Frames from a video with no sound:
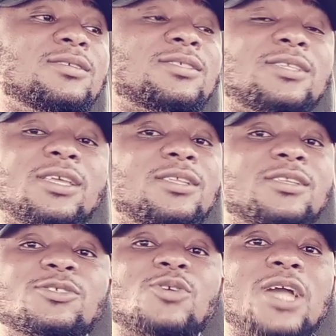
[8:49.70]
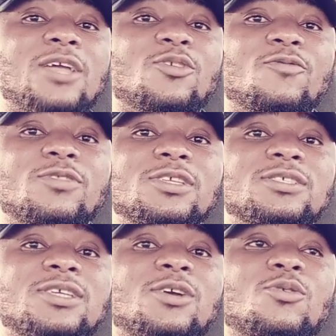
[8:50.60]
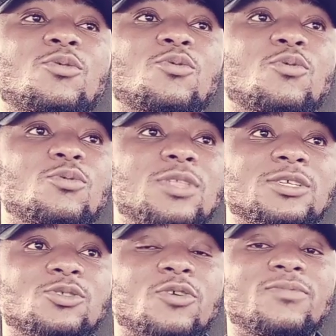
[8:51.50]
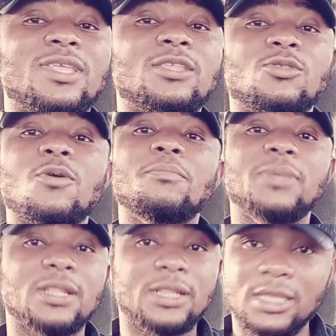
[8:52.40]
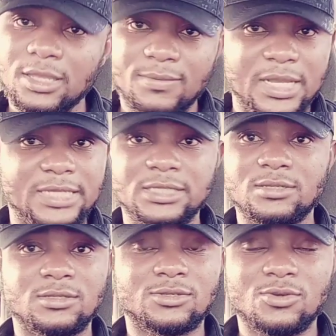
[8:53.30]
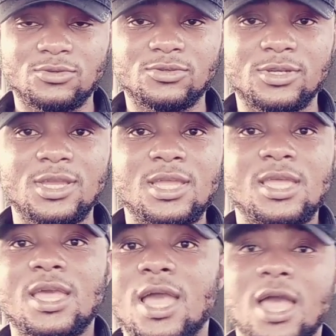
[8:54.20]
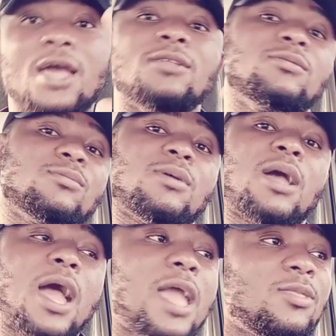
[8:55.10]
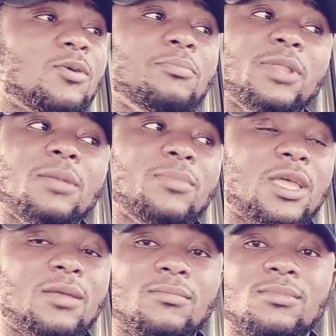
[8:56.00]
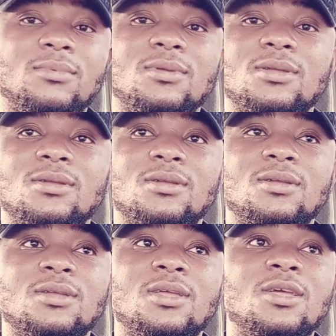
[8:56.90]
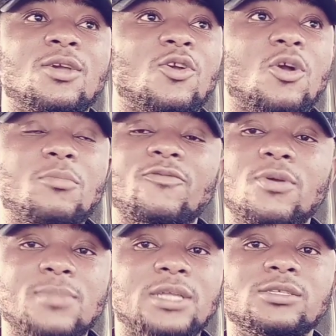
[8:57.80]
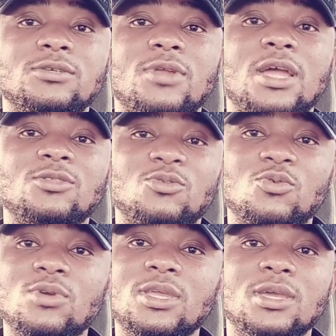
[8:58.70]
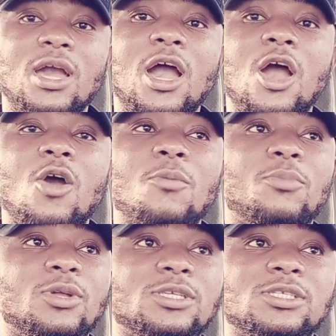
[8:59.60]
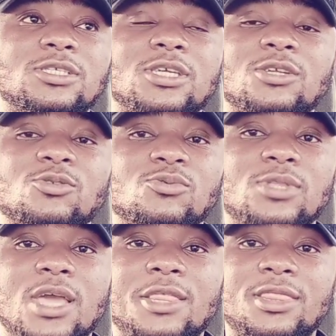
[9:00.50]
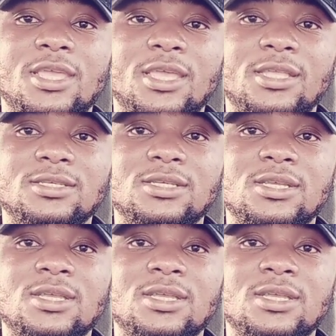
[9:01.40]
seeing this kind of this corona stuff. They don't believe that it's in this country. And I don't blame them. Coming from Nigeria and knowing how politicians do their things,